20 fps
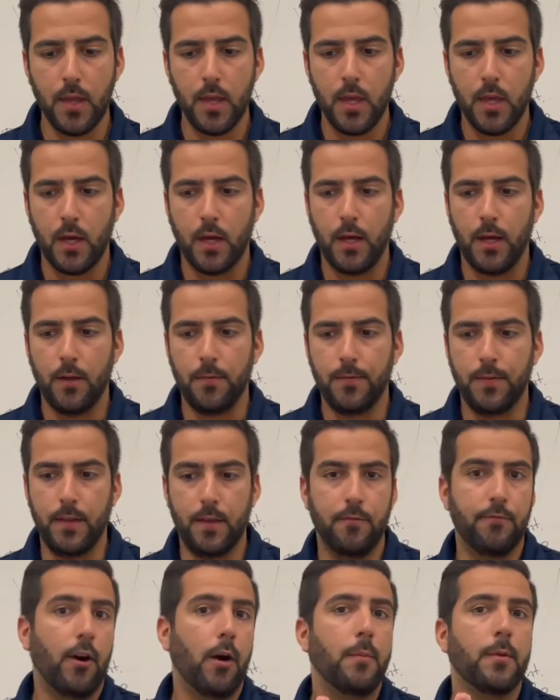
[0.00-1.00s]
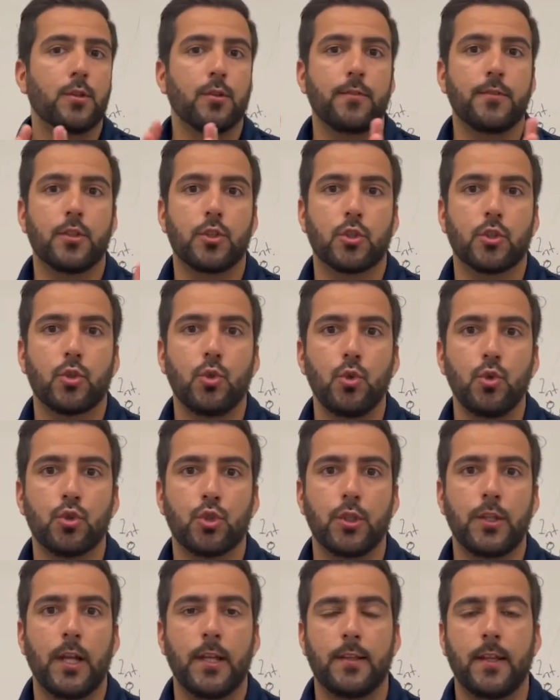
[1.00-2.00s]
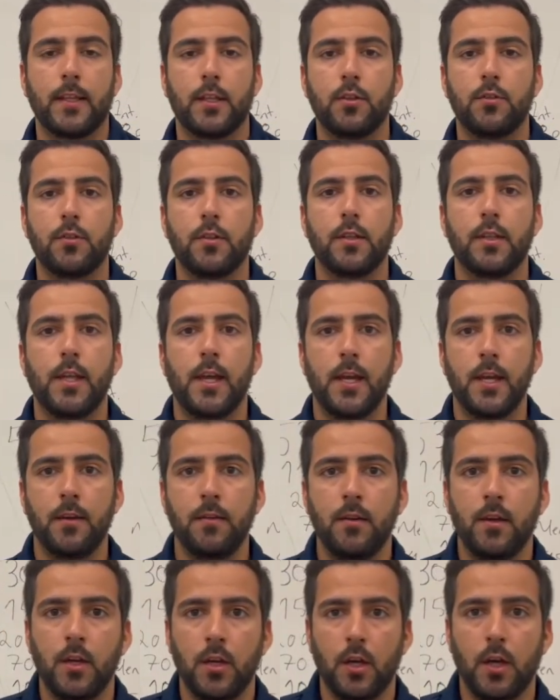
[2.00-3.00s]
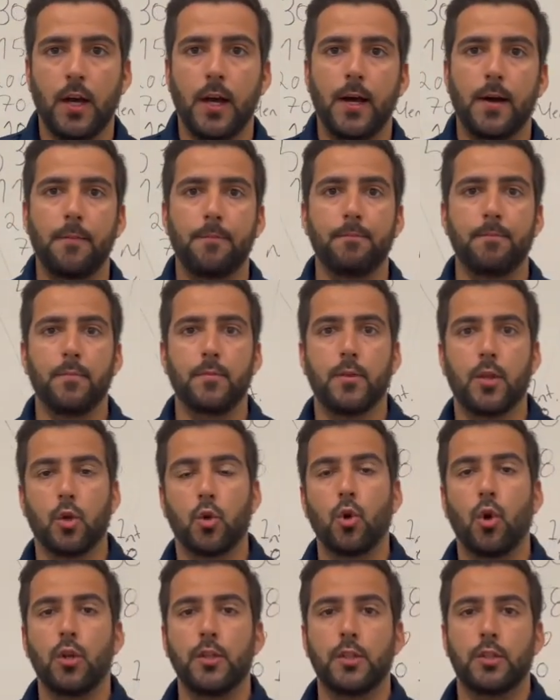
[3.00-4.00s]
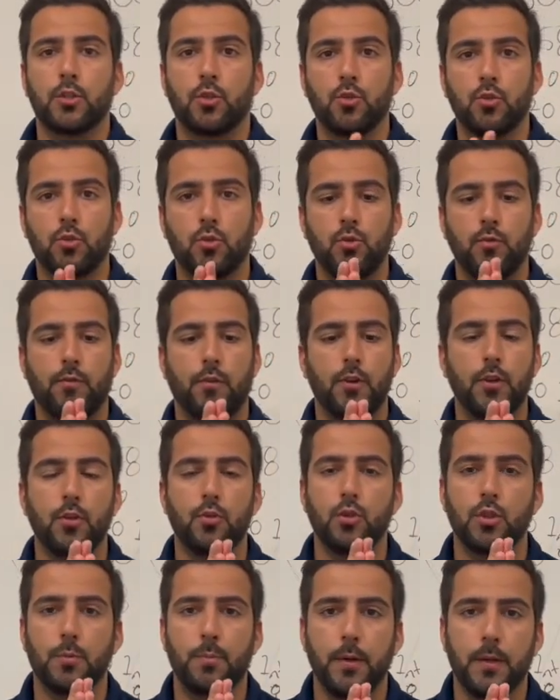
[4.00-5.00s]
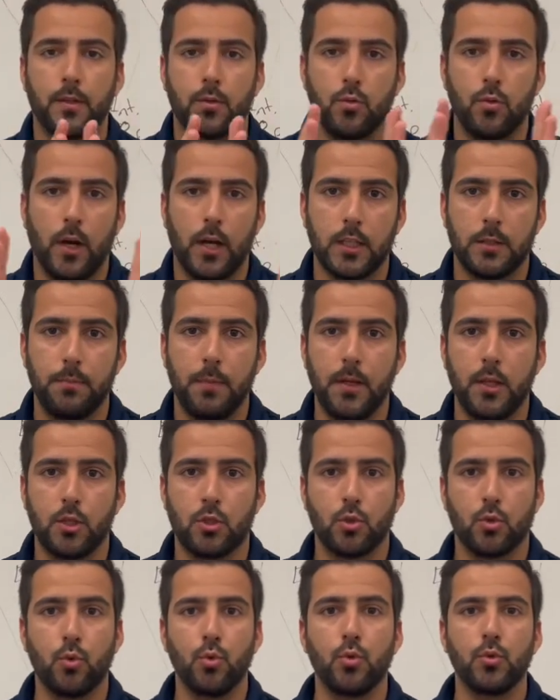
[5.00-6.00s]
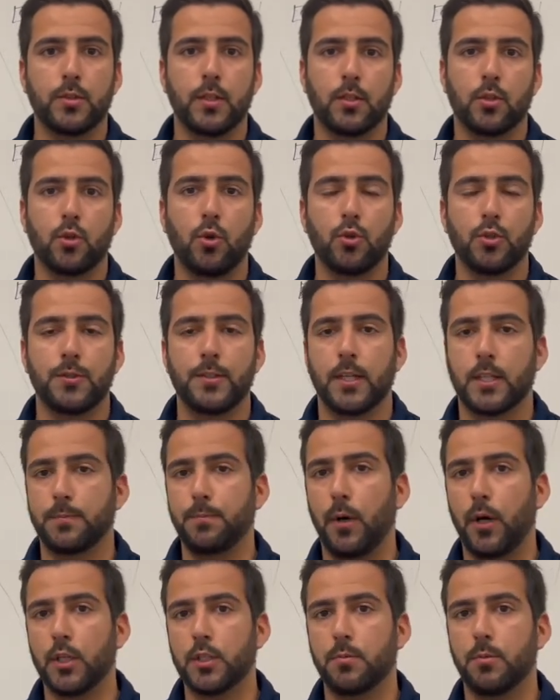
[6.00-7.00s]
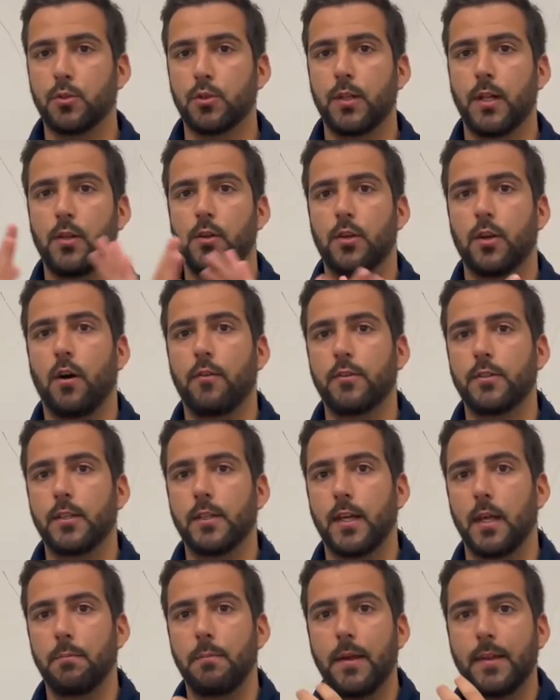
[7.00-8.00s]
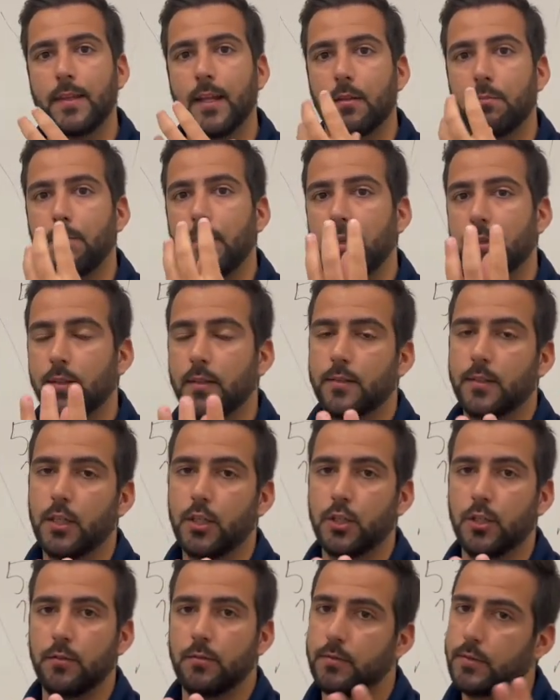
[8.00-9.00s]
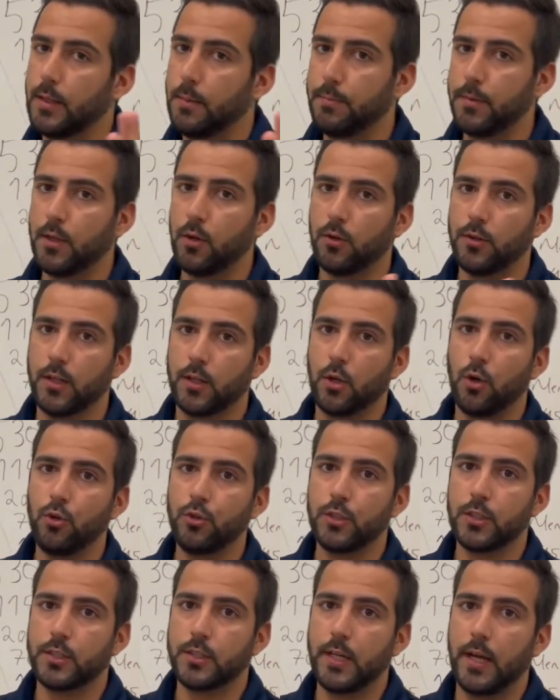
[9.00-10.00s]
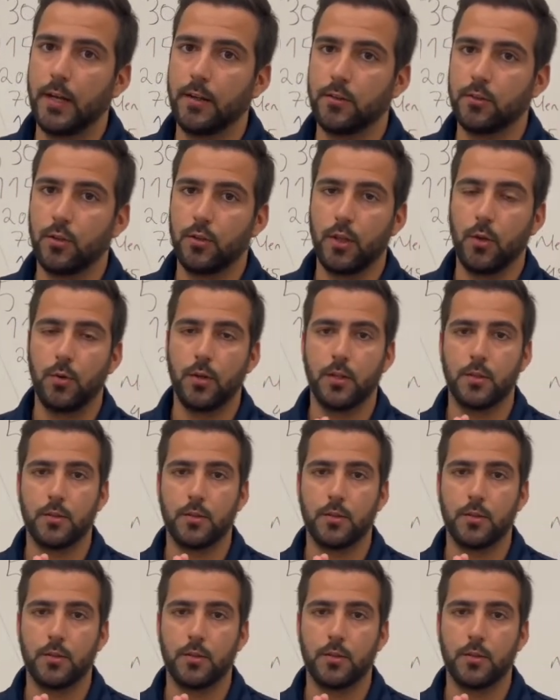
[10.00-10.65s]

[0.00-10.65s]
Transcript: the environment of the school, so that at the end of the day, the goal is for you to speak to as many schools and coaches as possible, so that you obviously can make that big decision. Same thing on the coaches side, so they want to